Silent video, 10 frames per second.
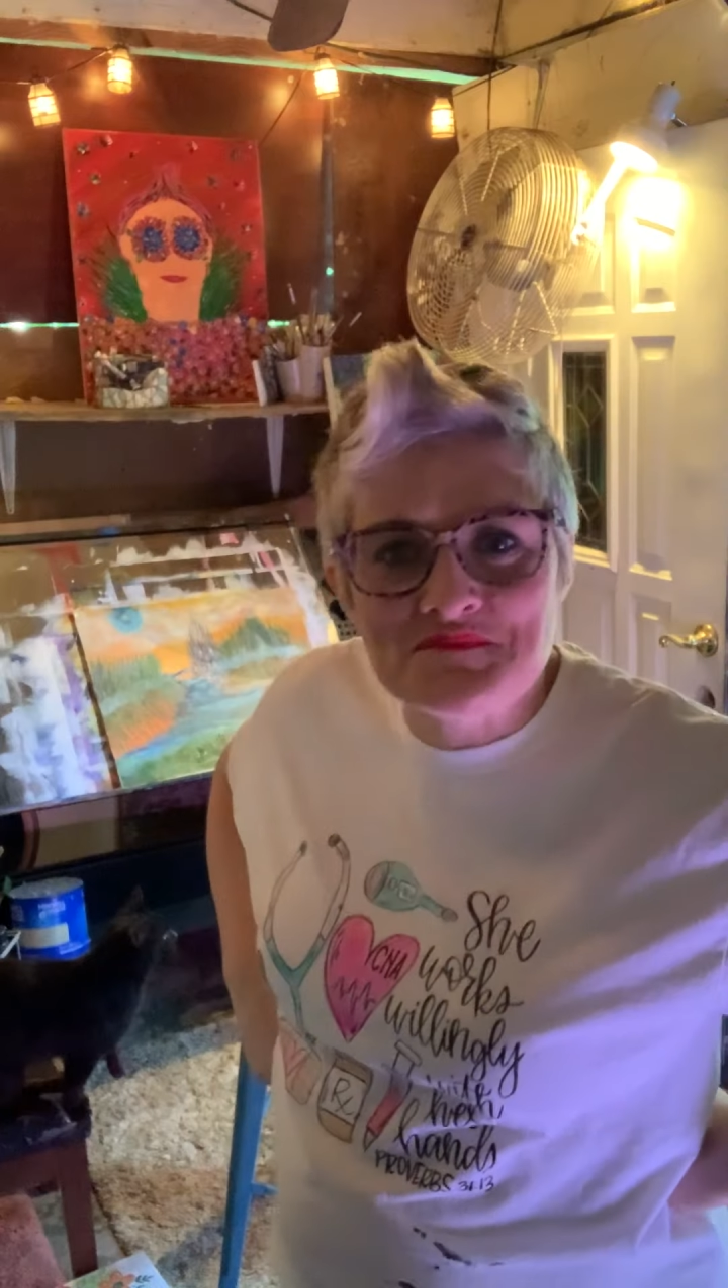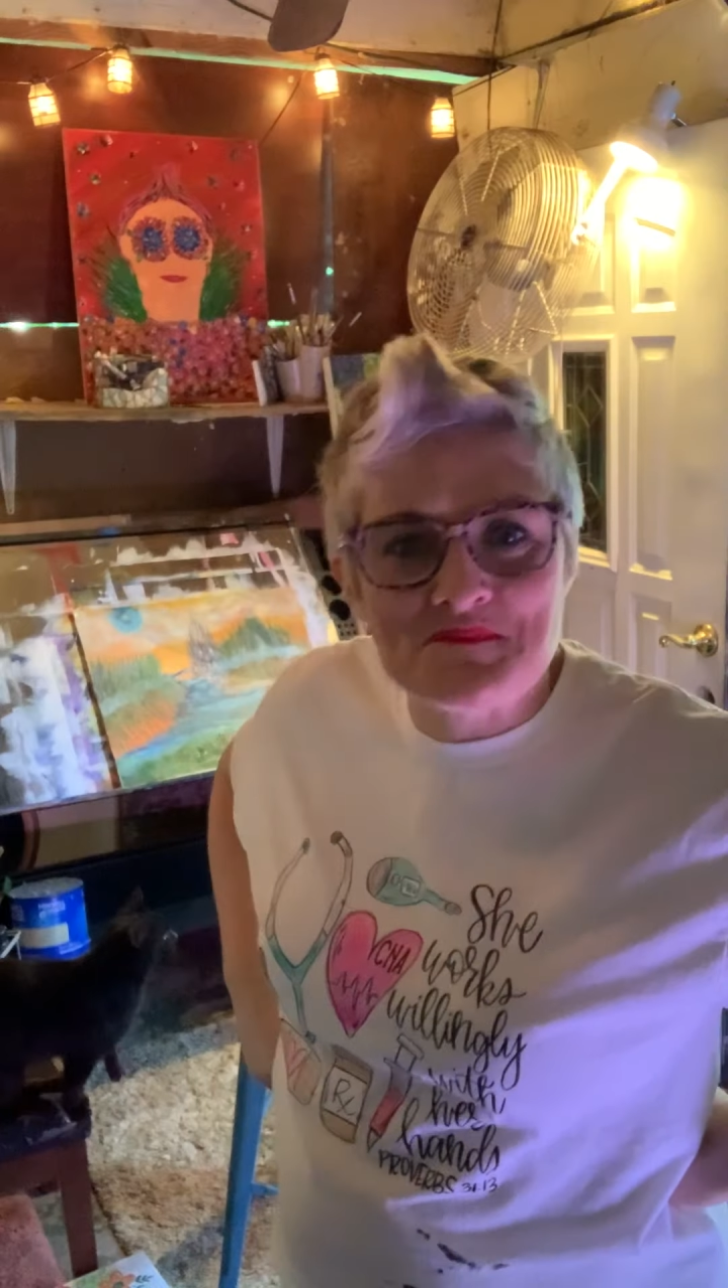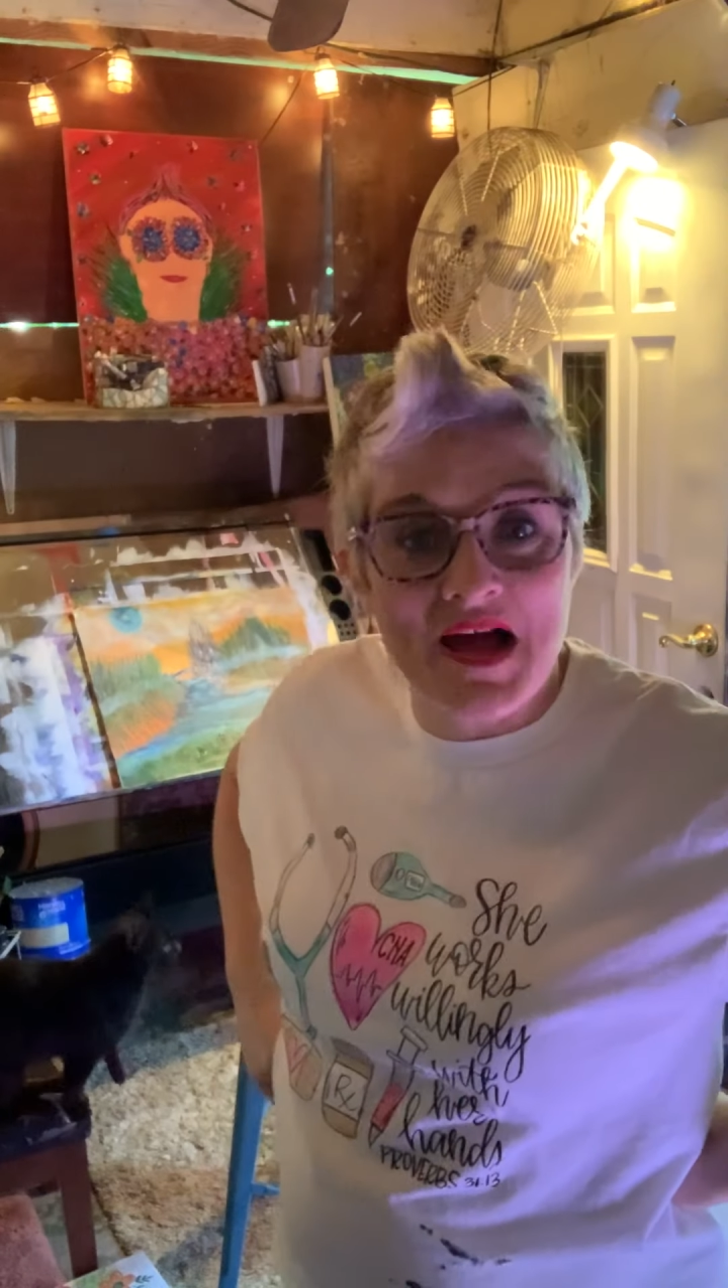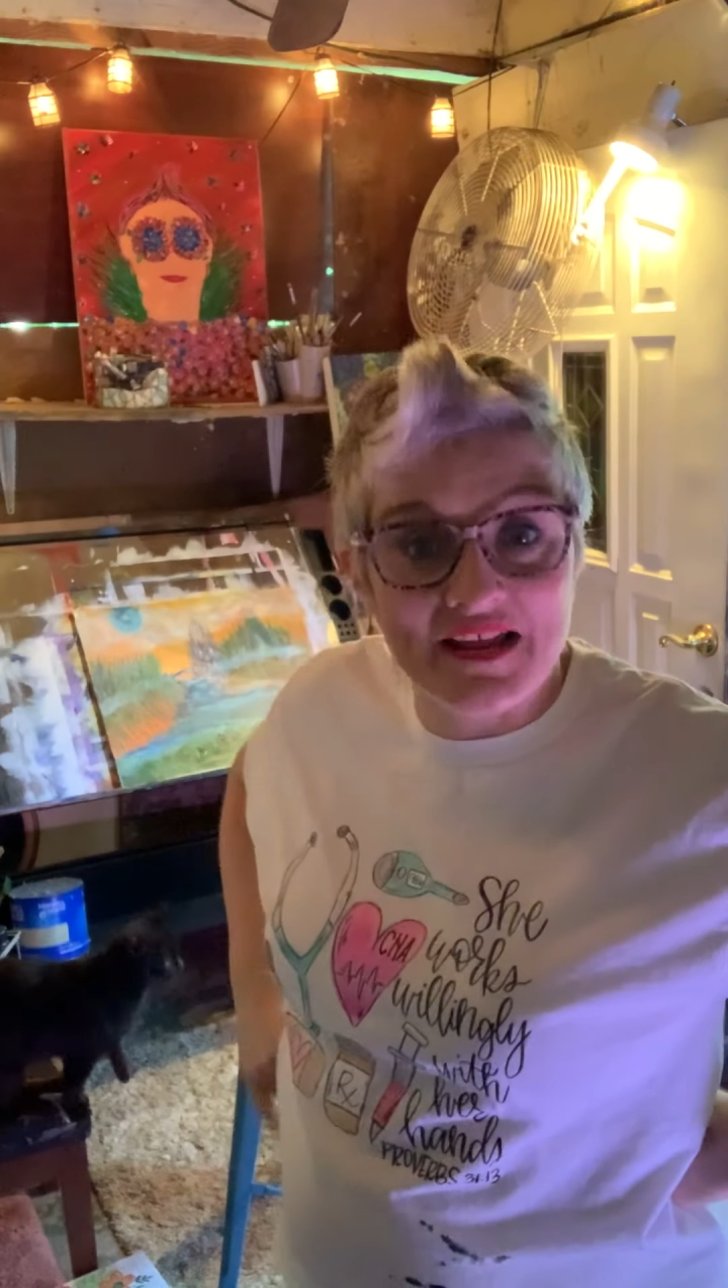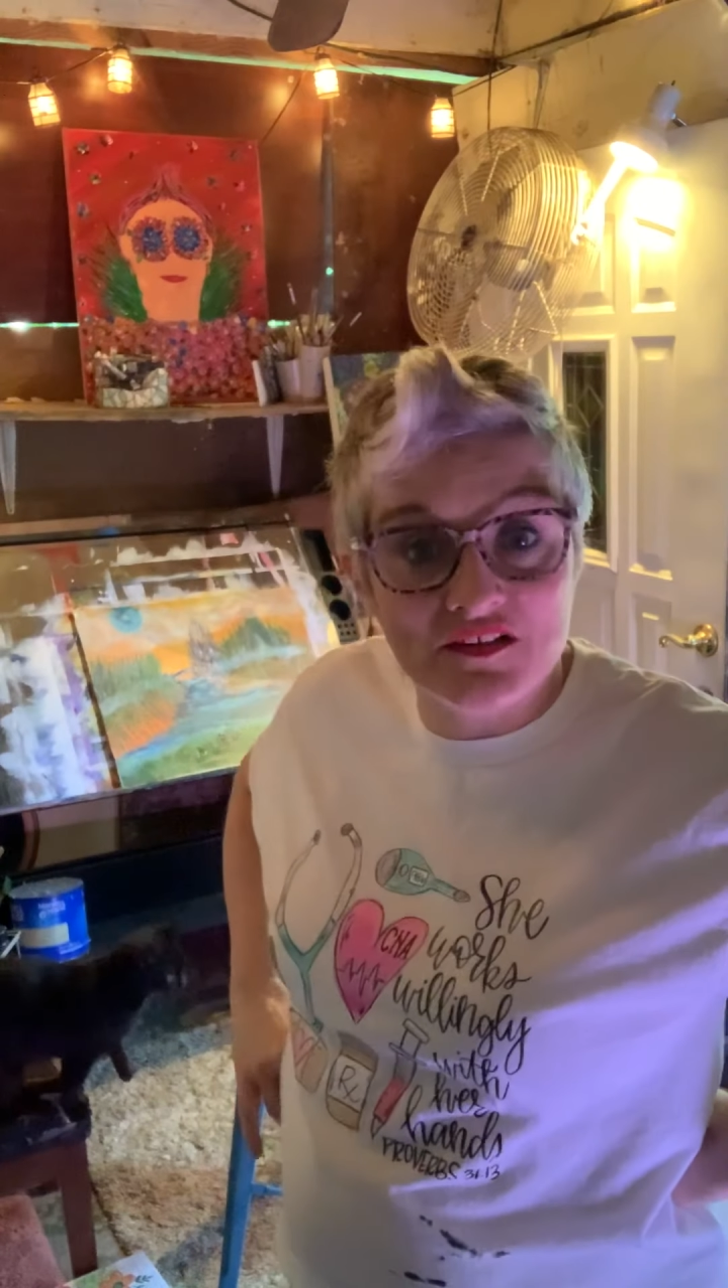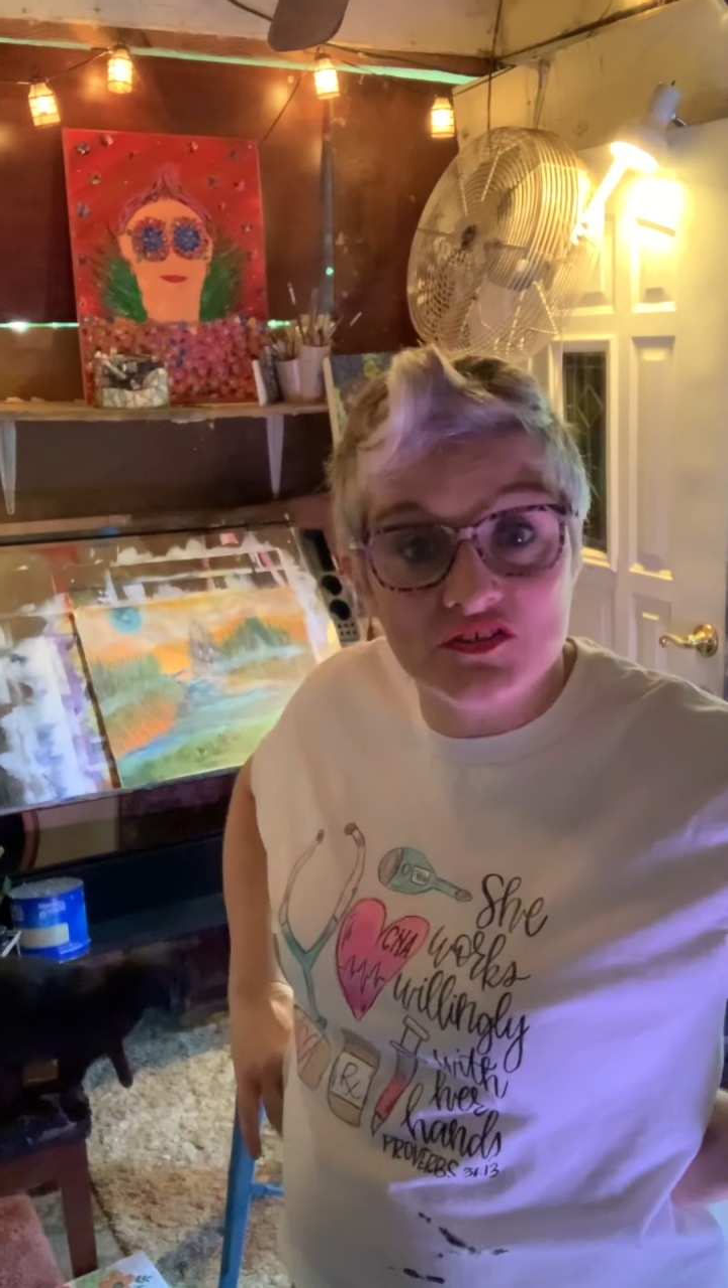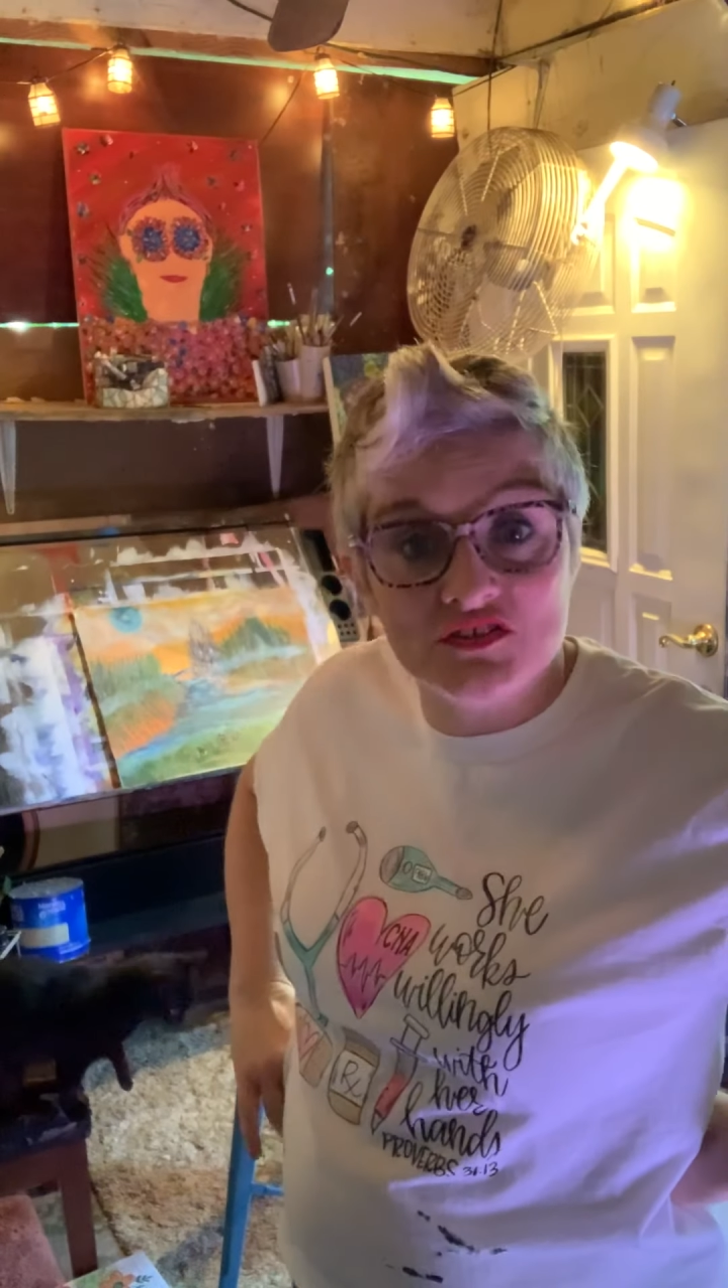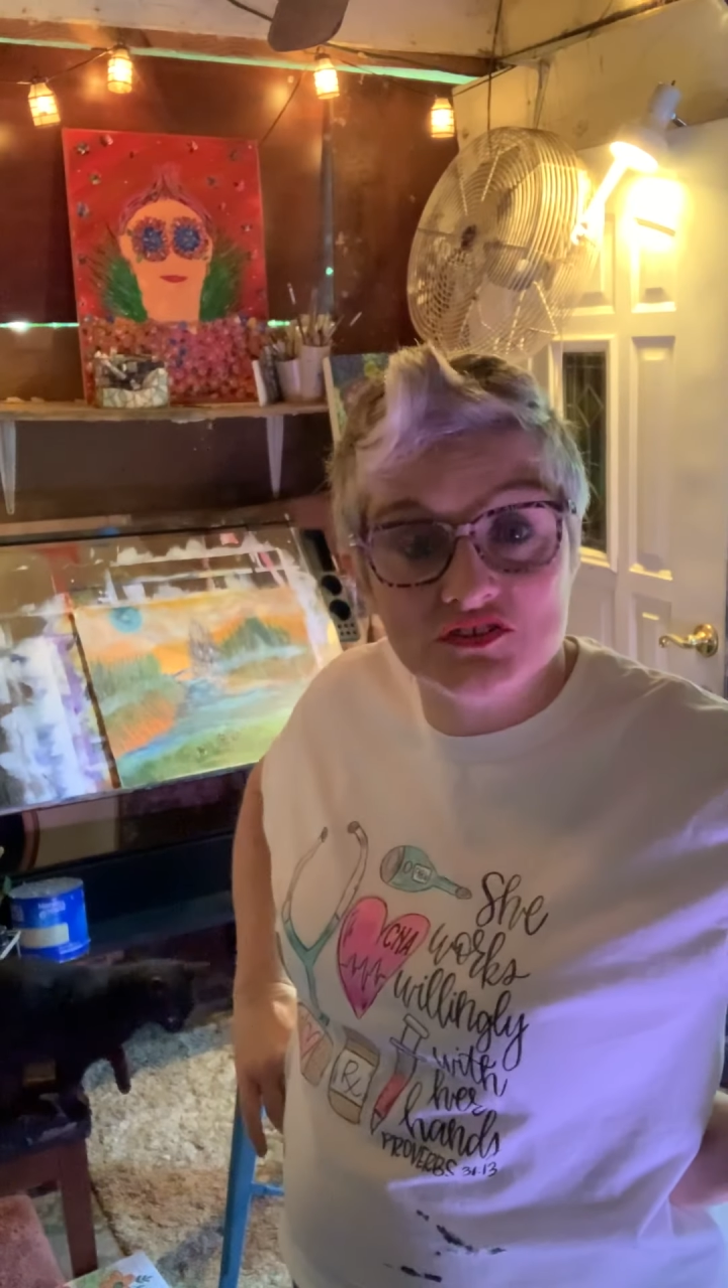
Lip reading: Michael's